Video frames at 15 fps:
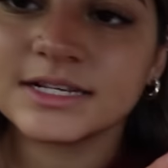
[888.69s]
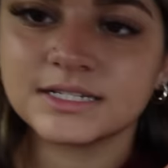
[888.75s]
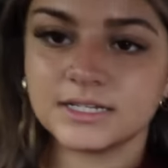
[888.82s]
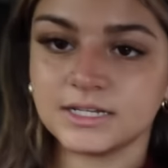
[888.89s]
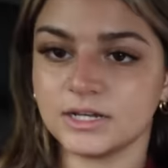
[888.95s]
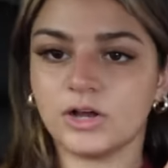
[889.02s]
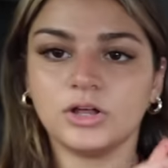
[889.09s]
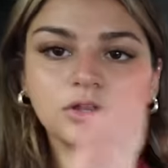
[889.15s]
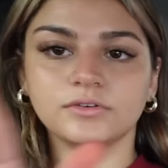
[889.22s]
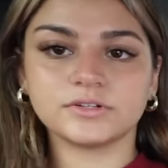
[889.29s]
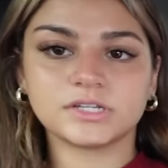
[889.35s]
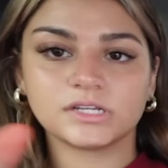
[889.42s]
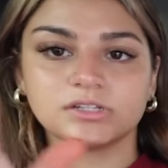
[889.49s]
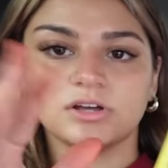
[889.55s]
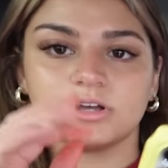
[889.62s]
see it all over
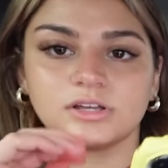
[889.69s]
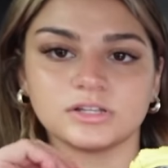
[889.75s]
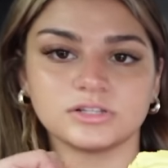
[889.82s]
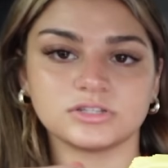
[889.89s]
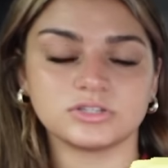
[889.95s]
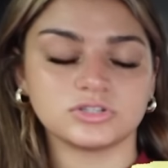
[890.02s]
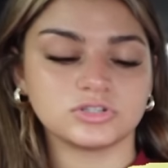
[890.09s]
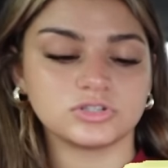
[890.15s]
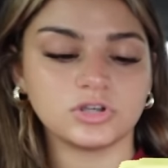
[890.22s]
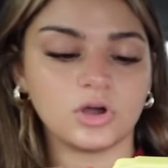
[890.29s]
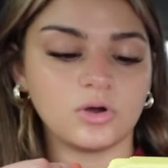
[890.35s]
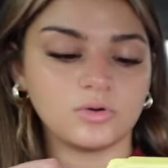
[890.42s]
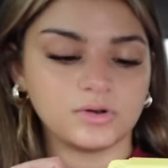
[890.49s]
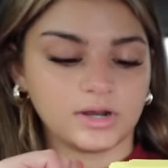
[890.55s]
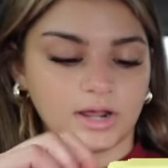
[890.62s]
TikTok. It's
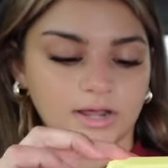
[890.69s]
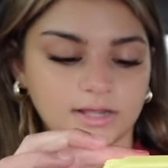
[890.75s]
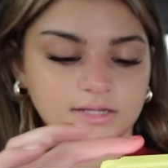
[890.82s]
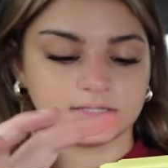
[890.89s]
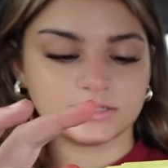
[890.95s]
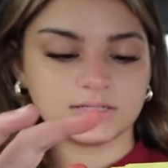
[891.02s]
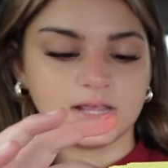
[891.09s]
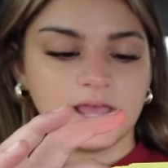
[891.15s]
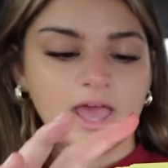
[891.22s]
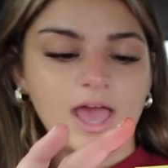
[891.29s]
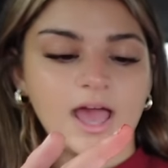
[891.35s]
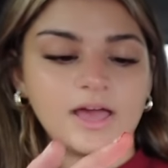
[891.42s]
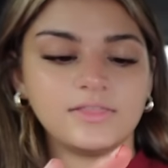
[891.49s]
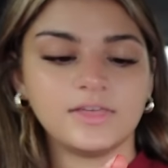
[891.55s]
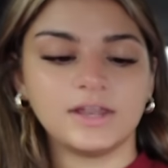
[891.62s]
so nice.
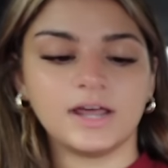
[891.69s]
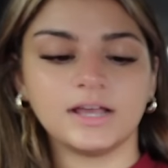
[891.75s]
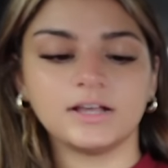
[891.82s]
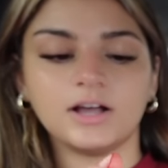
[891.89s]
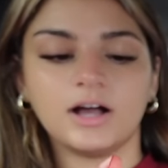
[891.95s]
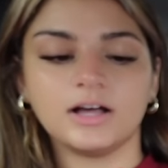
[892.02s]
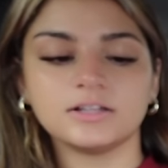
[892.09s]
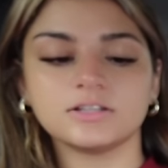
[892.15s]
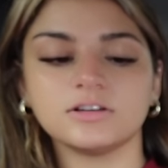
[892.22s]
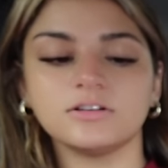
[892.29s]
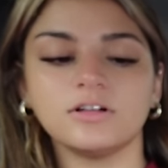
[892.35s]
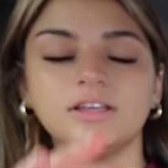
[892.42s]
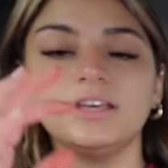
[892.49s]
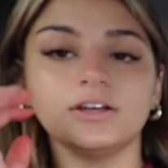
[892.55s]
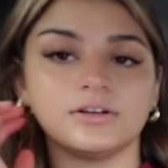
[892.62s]
And then I got
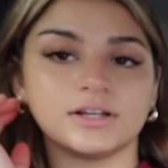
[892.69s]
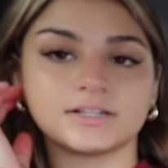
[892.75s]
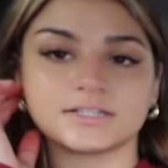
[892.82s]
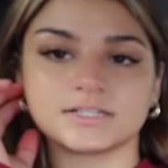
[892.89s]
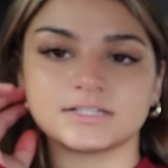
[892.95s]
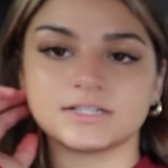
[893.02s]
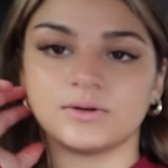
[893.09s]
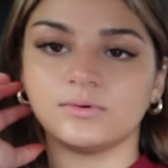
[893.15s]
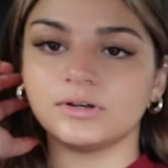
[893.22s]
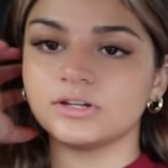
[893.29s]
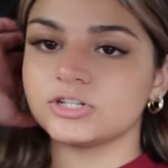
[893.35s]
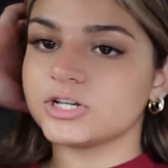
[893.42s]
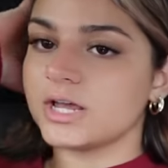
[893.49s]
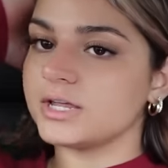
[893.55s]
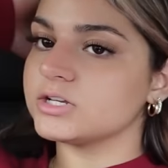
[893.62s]
earrings because I want
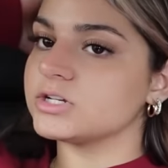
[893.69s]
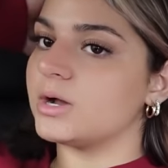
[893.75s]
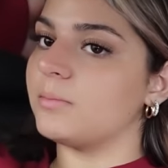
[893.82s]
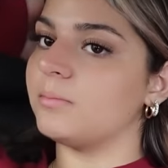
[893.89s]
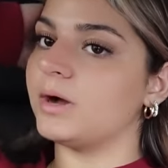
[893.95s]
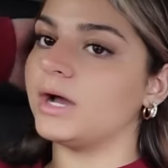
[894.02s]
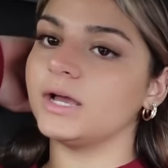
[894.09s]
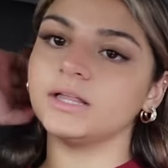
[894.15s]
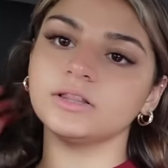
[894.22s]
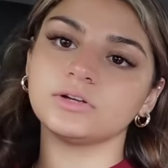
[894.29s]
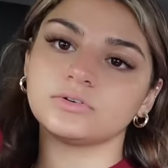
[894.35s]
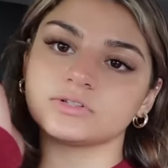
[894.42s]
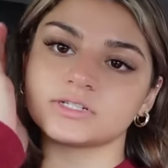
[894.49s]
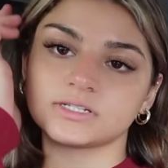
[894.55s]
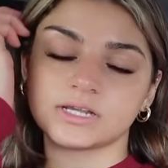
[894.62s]
to change up my
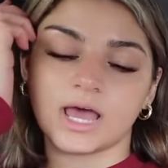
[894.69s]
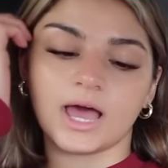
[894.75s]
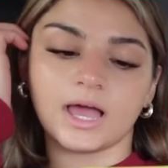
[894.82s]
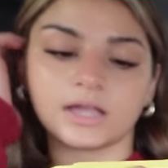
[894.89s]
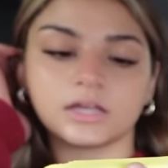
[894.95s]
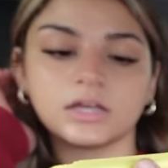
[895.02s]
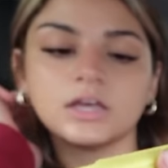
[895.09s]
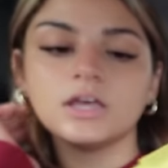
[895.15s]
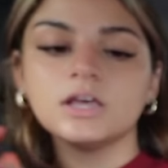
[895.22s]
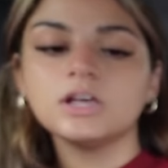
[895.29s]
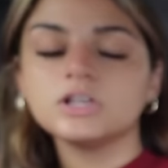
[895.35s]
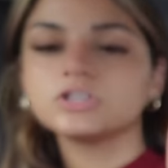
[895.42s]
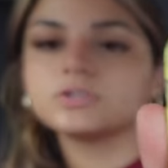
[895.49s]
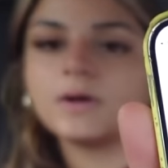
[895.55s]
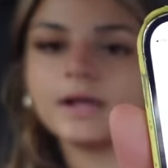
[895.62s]
little stack.
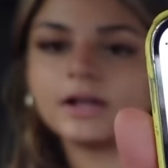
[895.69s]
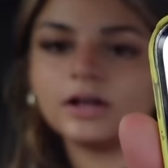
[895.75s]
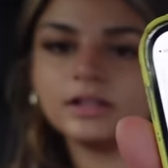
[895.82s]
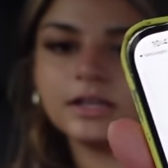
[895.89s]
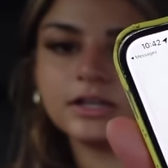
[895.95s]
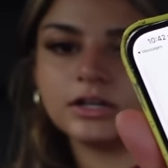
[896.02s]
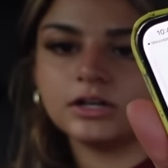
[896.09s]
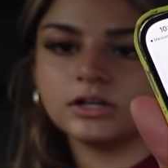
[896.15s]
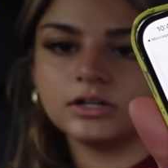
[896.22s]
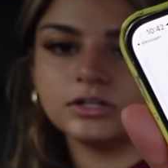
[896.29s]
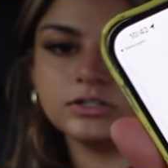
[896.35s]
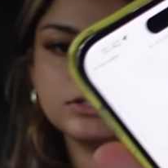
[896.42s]
So I got like a